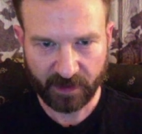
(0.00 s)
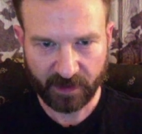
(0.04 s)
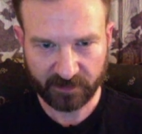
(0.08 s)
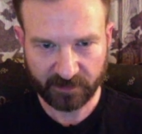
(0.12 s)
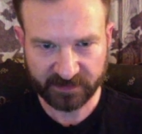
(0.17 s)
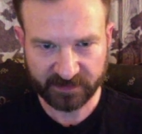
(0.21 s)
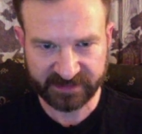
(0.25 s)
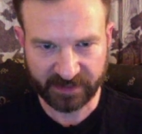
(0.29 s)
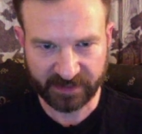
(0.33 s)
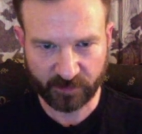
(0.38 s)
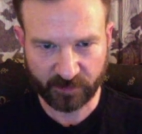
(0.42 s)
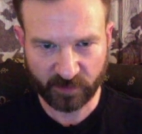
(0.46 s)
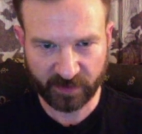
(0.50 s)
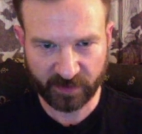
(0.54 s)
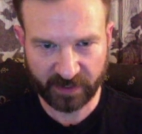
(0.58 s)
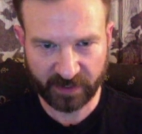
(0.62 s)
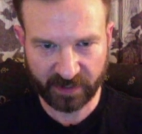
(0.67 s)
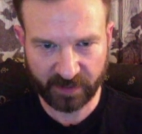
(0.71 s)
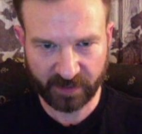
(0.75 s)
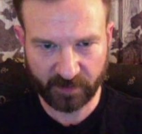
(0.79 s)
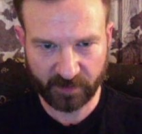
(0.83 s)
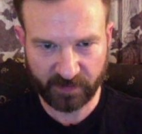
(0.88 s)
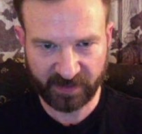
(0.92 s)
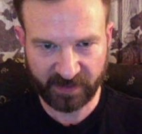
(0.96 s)
Looks like we're
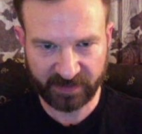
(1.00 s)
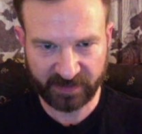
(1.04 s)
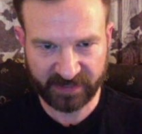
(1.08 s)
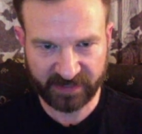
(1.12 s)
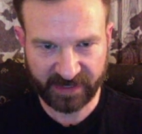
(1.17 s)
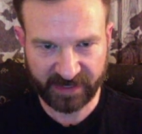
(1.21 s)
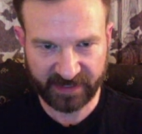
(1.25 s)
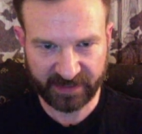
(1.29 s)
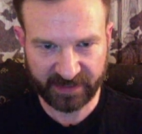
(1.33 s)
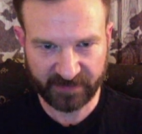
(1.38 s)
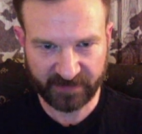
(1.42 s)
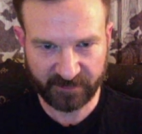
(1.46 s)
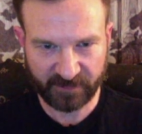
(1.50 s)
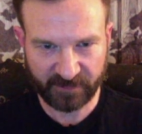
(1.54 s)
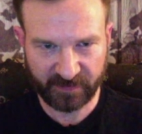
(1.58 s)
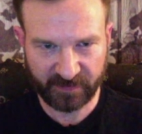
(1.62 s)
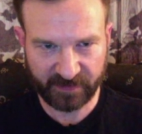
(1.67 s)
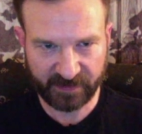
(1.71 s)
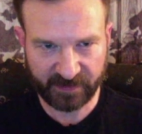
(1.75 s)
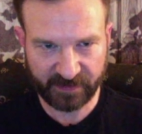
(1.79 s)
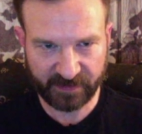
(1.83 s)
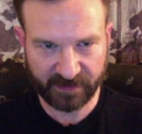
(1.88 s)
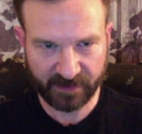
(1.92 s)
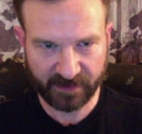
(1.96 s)
going to be taking
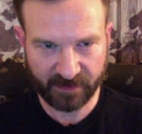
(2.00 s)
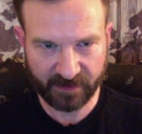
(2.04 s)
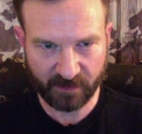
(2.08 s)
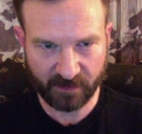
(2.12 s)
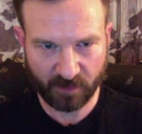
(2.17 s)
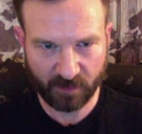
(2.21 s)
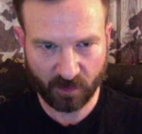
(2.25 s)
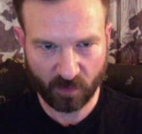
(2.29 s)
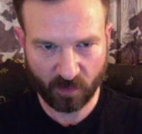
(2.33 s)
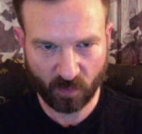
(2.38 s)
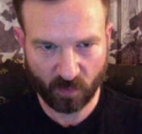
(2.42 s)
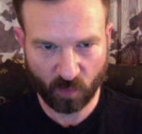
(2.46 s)
the